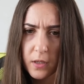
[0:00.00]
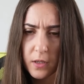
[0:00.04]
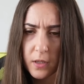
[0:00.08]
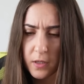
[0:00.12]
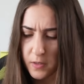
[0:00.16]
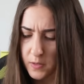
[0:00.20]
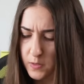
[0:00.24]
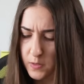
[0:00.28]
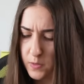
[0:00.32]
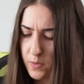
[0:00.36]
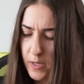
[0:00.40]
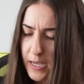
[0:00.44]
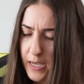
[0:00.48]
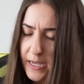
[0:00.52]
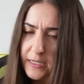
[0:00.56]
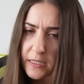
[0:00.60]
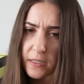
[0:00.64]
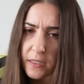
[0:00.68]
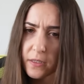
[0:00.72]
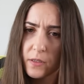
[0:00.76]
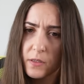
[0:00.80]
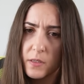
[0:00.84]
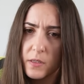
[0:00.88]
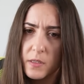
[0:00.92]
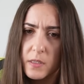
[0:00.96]
So I
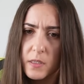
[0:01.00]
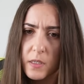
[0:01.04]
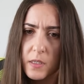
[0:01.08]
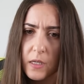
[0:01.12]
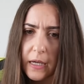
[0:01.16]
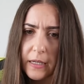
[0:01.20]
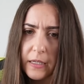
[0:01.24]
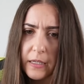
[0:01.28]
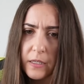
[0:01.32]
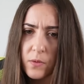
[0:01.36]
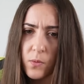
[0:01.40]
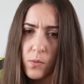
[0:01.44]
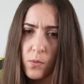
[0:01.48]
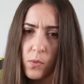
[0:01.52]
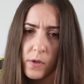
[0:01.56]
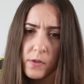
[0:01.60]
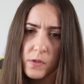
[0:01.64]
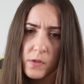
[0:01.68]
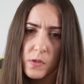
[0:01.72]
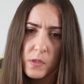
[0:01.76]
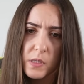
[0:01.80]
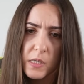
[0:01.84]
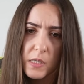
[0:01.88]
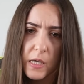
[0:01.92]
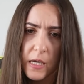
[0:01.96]
didn't want
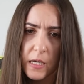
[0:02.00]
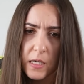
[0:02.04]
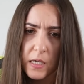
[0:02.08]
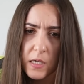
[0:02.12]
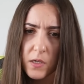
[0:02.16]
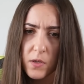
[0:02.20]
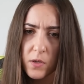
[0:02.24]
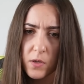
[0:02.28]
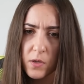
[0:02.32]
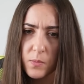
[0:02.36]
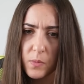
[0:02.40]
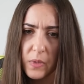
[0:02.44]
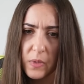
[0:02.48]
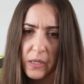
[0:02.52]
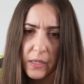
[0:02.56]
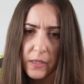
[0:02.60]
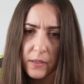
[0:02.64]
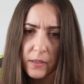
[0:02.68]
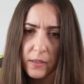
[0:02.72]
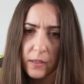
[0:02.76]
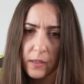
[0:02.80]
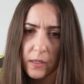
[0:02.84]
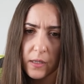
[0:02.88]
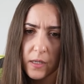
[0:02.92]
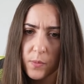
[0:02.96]
to take here
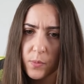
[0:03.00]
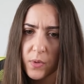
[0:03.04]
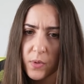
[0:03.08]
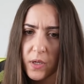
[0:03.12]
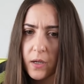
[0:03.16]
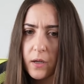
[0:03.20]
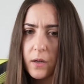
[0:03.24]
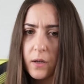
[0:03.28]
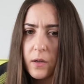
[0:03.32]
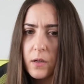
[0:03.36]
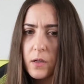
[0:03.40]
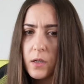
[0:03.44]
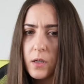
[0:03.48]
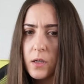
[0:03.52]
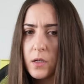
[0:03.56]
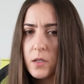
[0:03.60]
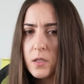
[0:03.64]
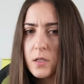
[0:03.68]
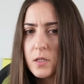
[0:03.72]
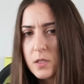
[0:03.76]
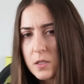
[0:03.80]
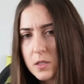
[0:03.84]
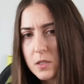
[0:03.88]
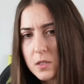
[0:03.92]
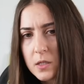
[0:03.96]
immediately
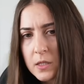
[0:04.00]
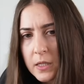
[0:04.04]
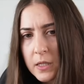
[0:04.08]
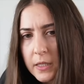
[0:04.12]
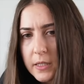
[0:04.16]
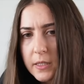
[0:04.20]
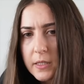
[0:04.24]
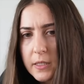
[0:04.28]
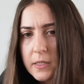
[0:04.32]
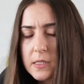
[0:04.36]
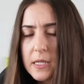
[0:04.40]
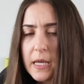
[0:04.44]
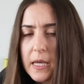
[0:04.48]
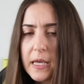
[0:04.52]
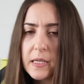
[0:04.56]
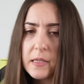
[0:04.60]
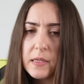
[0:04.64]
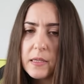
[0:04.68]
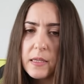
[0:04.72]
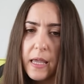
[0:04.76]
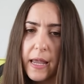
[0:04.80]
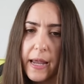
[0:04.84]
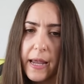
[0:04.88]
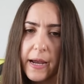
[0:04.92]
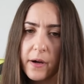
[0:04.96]
because the knight can take
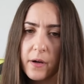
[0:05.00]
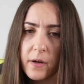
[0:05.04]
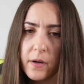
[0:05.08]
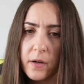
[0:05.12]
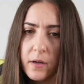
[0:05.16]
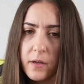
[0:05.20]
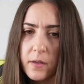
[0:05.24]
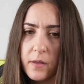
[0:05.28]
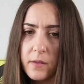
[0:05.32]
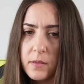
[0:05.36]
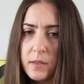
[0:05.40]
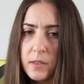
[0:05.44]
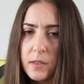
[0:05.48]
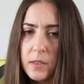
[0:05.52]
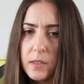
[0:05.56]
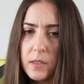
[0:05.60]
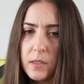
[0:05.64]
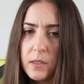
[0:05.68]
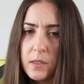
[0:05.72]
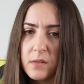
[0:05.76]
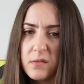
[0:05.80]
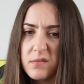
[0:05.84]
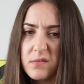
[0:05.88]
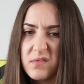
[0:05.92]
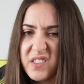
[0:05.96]
there,
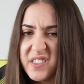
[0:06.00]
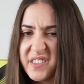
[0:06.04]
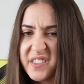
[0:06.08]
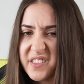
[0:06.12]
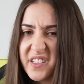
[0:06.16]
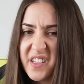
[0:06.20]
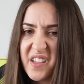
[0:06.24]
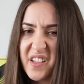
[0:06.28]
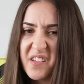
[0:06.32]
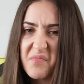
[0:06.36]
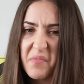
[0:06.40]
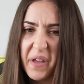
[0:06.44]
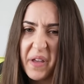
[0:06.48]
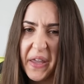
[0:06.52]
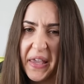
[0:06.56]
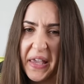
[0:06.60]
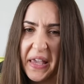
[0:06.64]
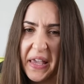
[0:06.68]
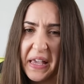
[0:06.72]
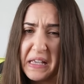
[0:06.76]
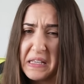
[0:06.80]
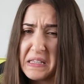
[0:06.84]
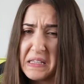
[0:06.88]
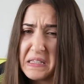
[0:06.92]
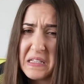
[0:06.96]
and then my
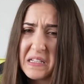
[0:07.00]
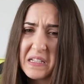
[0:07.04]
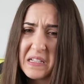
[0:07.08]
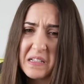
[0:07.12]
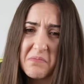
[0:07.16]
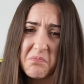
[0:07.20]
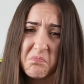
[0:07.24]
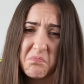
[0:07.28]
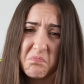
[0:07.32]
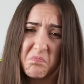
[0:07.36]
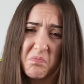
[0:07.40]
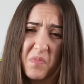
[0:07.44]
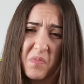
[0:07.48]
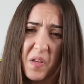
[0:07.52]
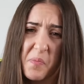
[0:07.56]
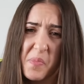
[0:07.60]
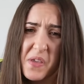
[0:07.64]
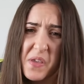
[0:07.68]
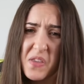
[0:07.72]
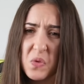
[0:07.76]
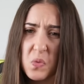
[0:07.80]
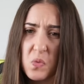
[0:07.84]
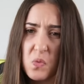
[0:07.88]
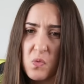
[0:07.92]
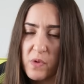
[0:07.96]
king is a
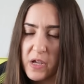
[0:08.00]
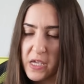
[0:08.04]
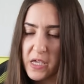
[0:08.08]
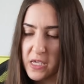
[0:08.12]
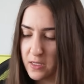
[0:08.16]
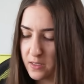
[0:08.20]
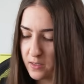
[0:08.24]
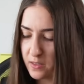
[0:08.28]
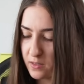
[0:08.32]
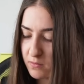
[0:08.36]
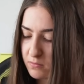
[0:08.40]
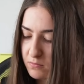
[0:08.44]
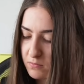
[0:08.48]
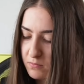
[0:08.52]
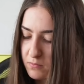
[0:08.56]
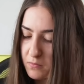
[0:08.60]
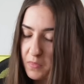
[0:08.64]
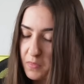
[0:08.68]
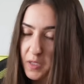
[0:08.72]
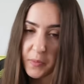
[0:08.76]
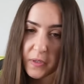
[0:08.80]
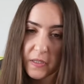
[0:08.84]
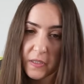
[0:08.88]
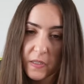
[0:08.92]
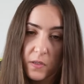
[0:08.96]
bit weak.
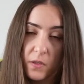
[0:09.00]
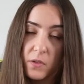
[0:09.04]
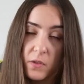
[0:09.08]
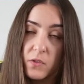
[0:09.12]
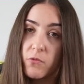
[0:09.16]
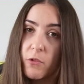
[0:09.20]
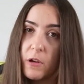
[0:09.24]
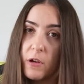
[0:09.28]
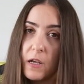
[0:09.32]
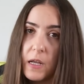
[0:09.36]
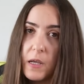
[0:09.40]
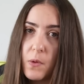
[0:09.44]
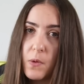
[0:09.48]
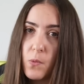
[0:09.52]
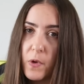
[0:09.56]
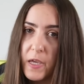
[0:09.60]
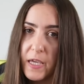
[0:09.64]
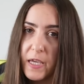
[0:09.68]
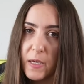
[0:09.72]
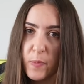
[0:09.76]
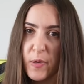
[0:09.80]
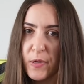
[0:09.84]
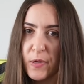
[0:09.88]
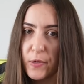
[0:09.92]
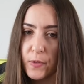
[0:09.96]
Maybe it's not really
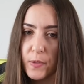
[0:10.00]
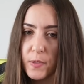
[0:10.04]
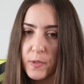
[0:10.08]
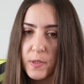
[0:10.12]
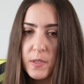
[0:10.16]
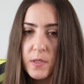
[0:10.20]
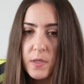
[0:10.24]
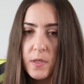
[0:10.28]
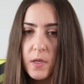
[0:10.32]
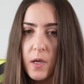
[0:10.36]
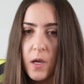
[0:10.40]
weak because